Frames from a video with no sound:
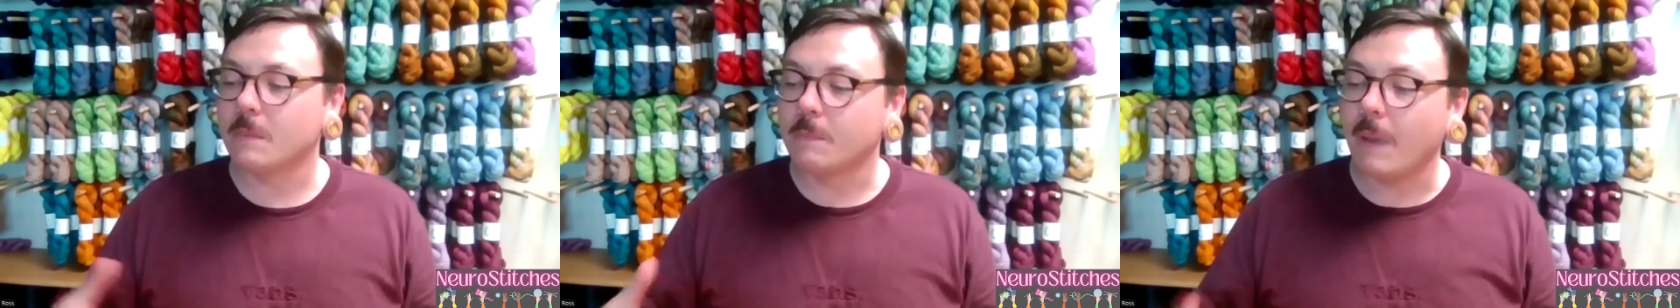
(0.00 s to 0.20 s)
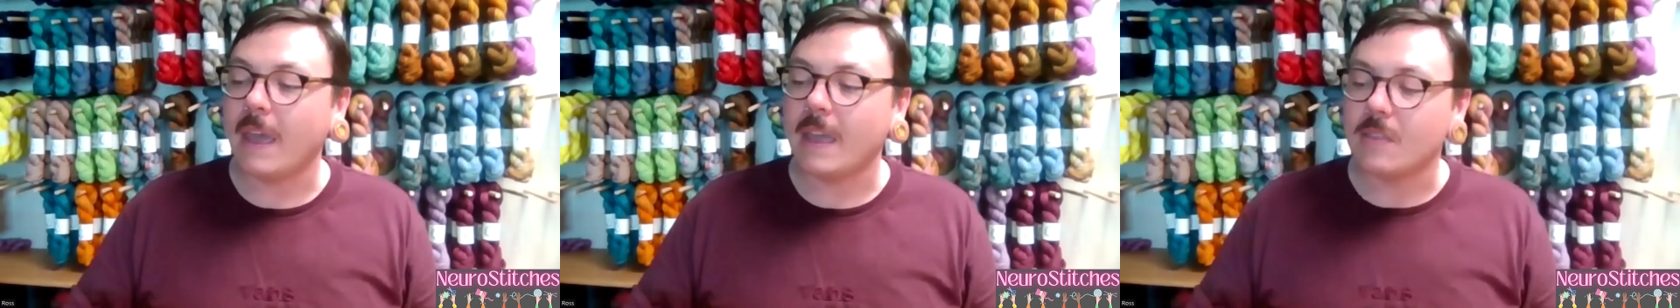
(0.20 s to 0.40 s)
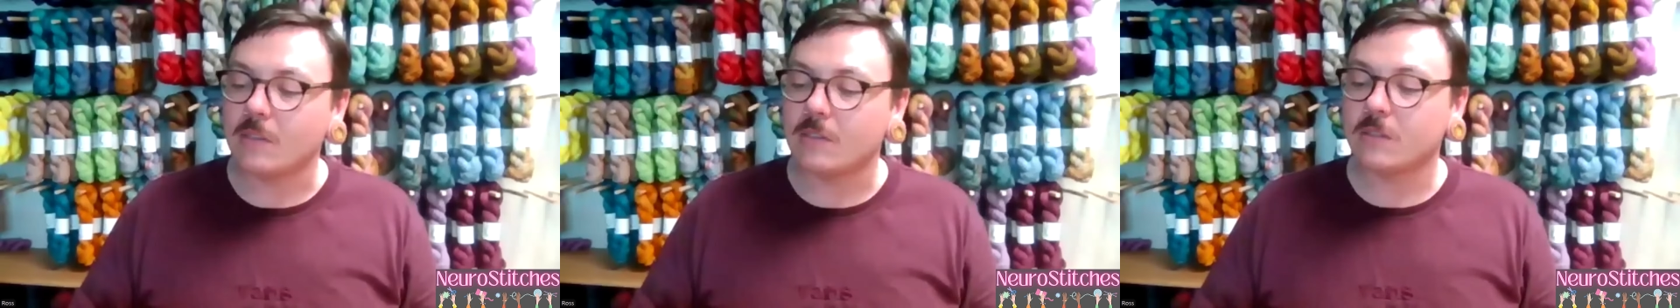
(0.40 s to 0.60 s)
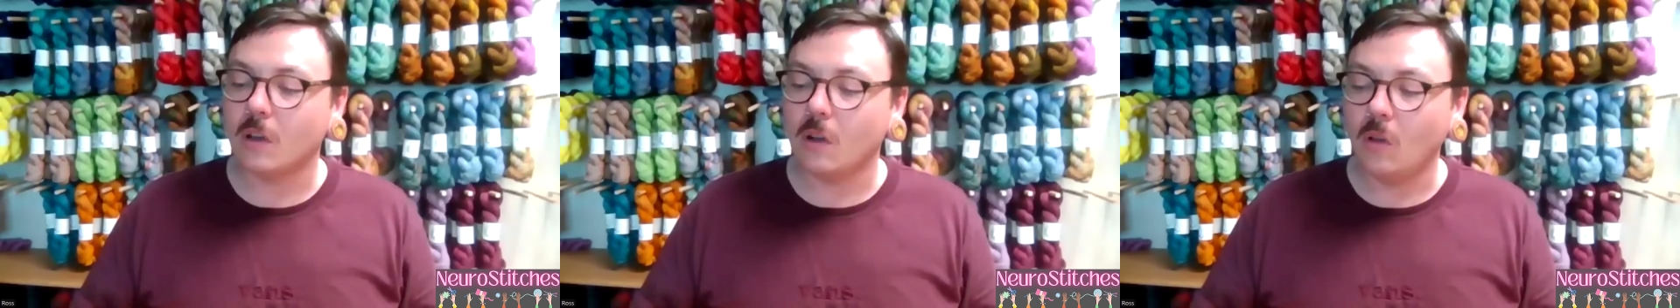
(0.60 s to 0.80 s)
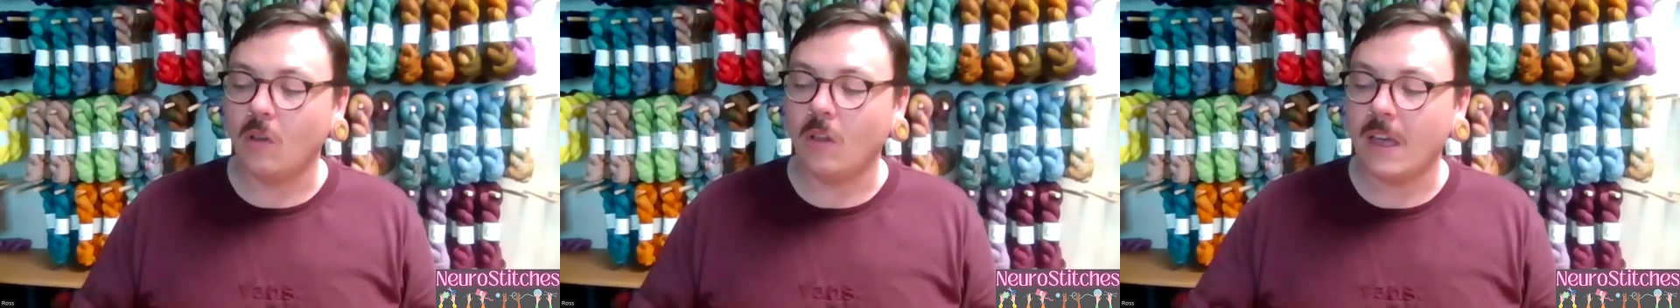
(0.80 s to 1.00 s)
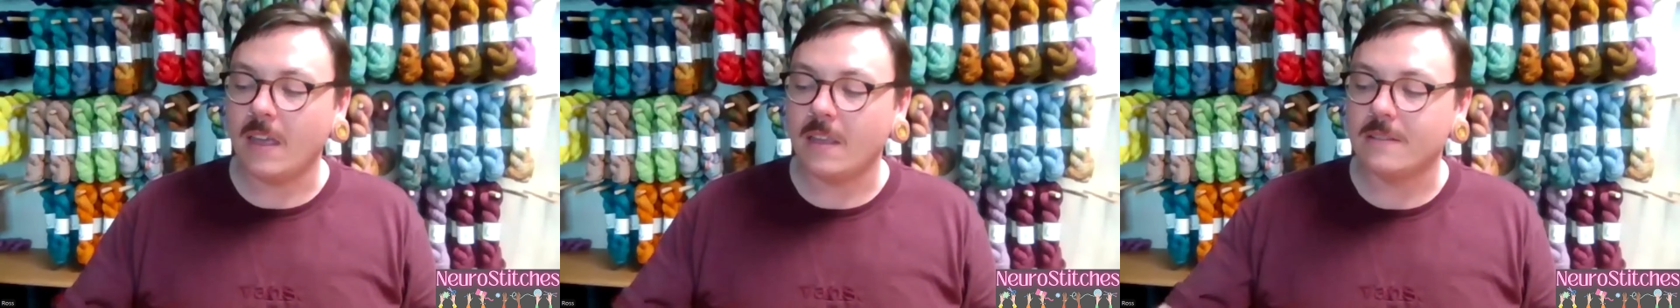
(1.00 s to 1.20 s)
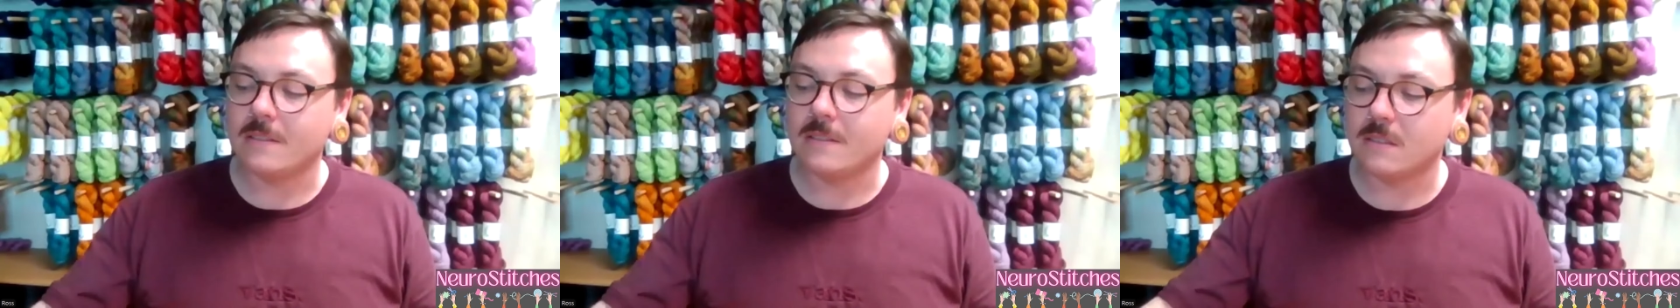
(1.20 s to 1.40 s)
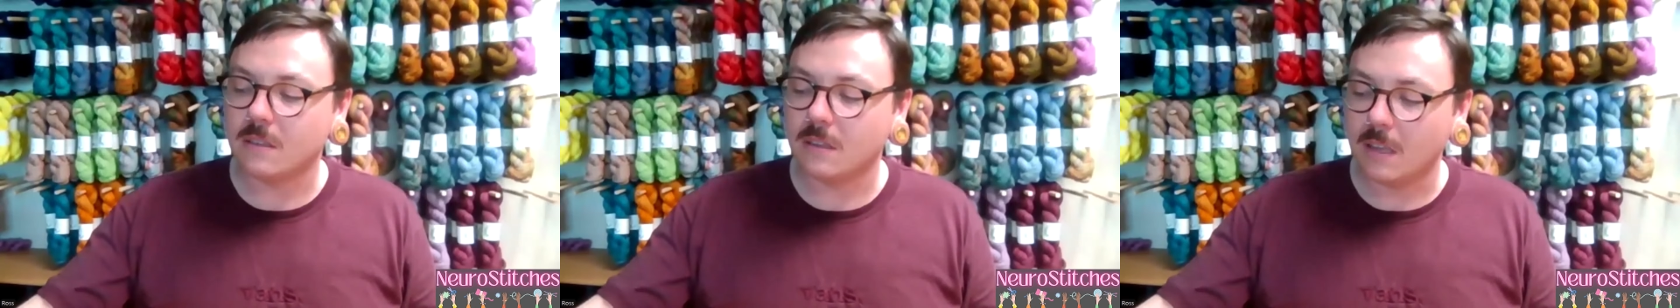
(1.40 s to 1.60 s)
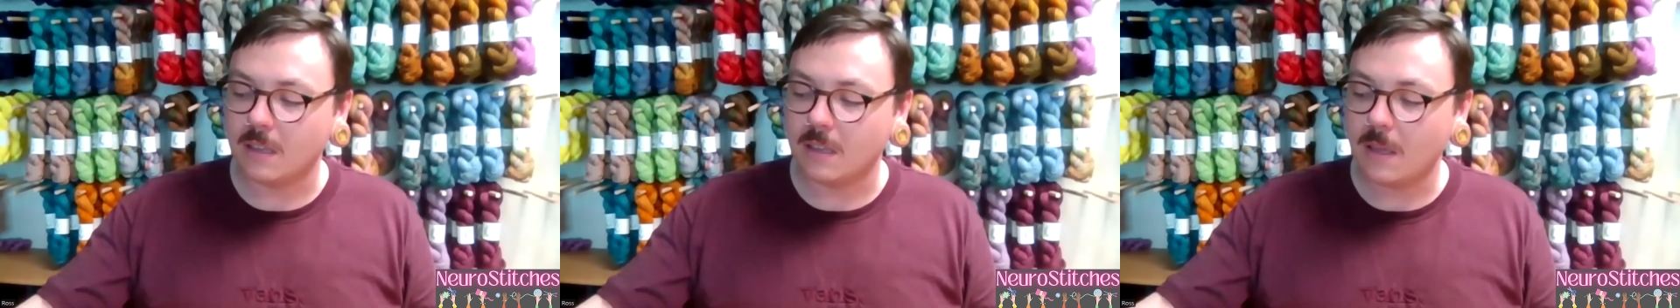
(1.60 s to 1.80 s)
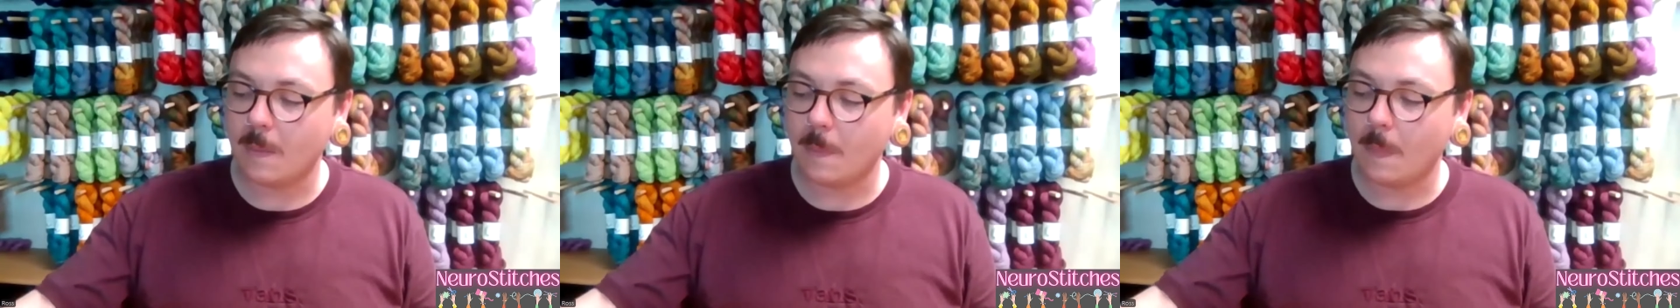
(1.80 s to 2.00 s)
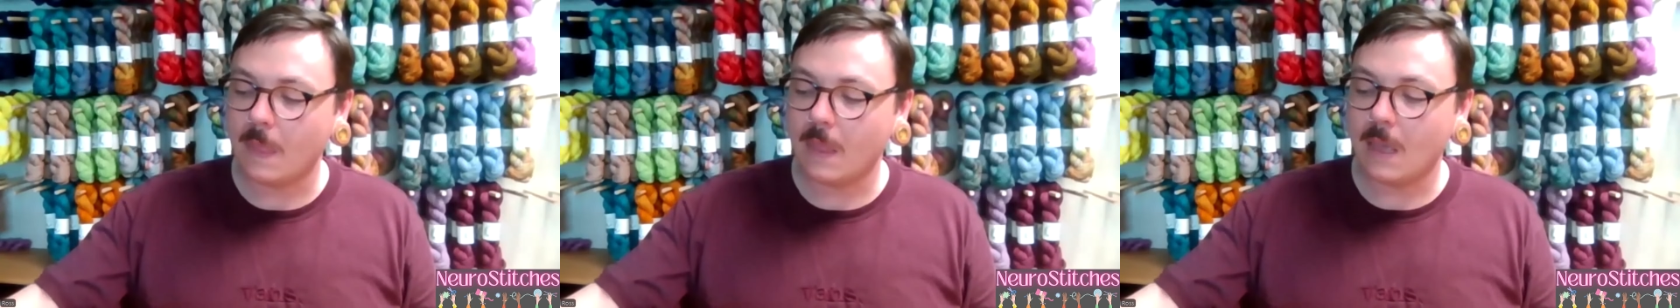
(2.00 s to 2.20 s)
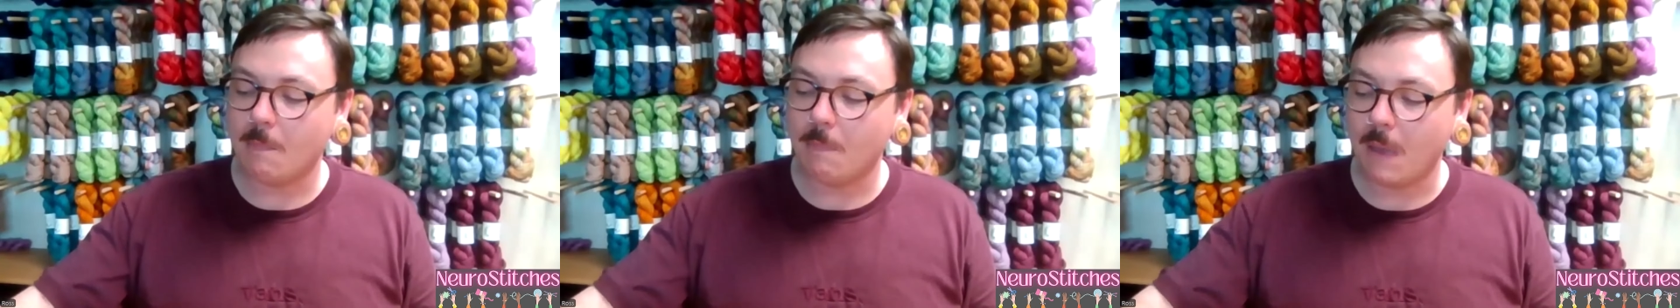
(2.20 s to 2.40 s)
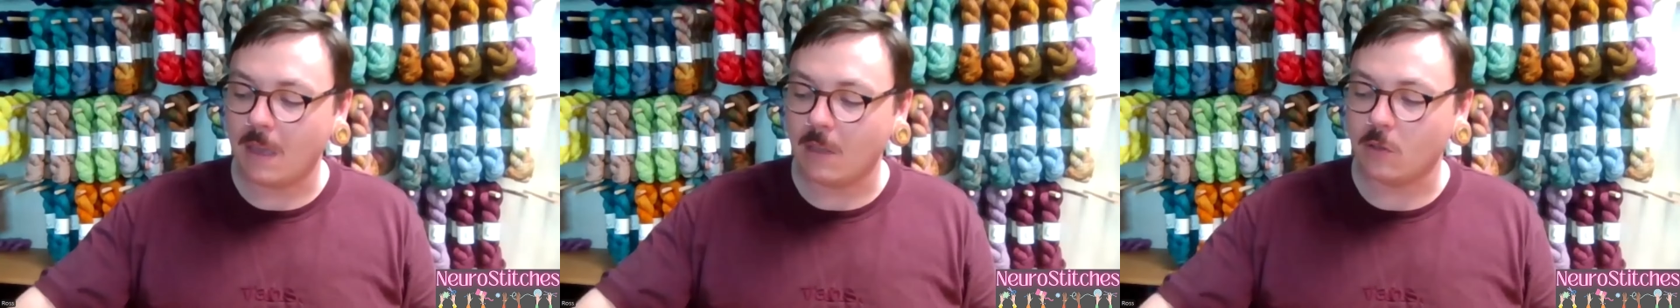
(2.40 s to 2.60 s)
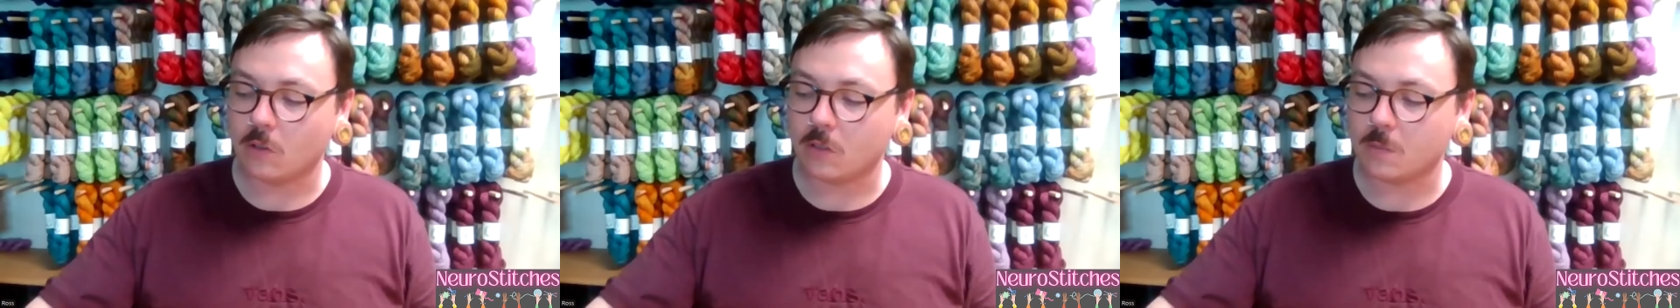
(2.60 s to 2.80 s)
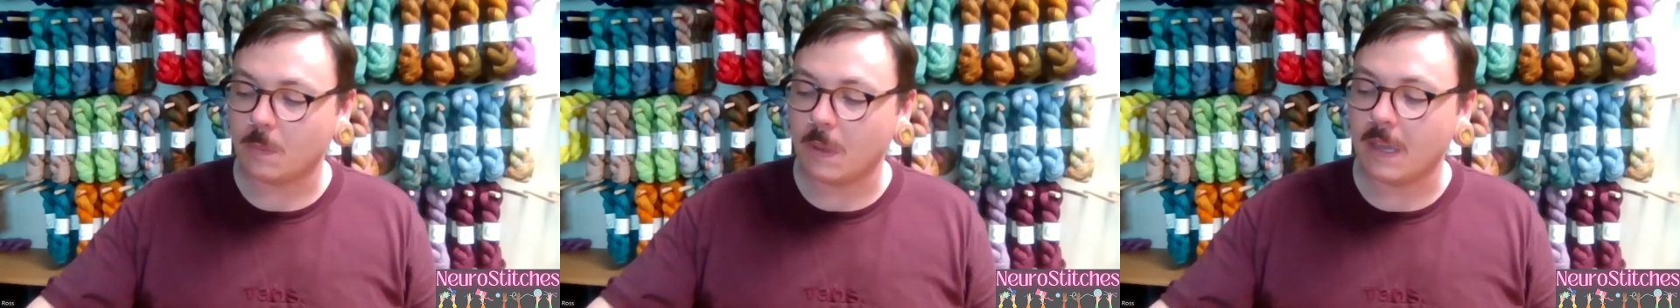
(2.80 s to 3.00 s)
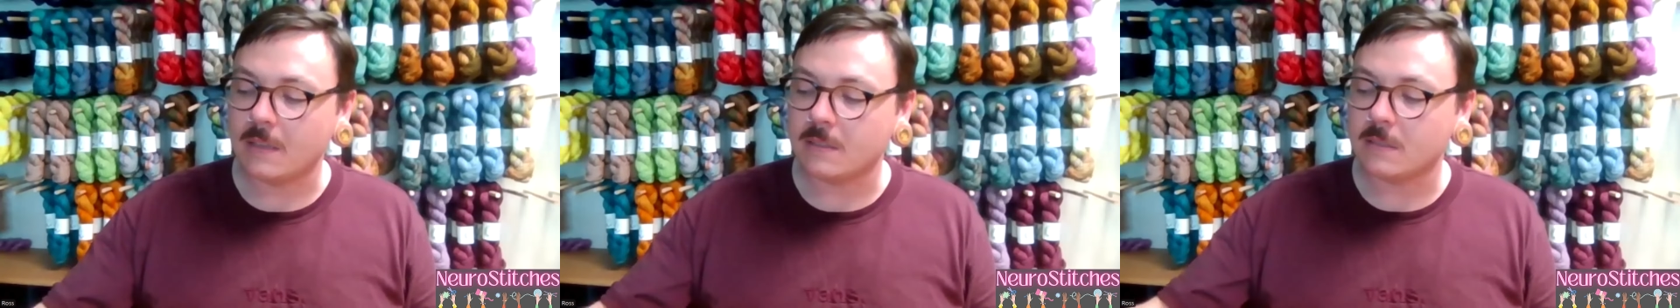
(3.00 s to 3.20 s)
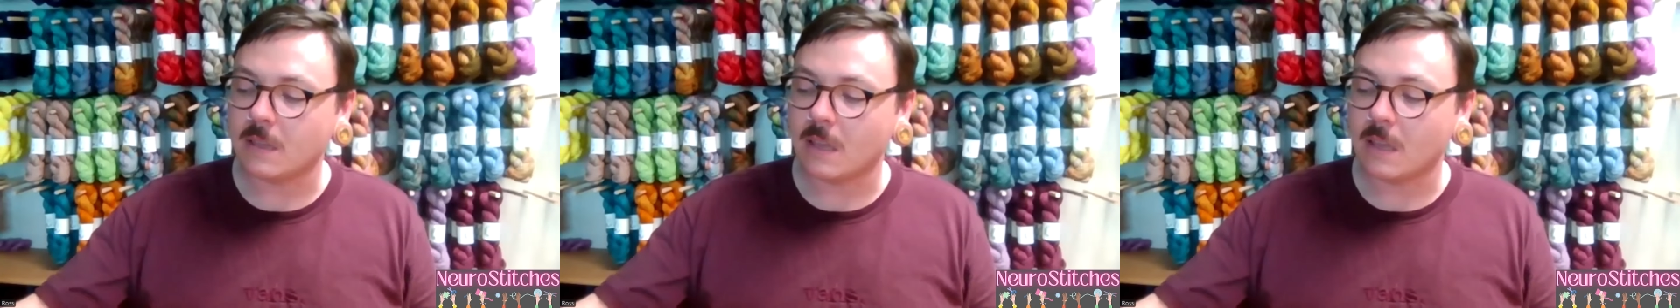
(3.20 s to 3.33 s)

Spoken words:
behind the stall is a bit your space,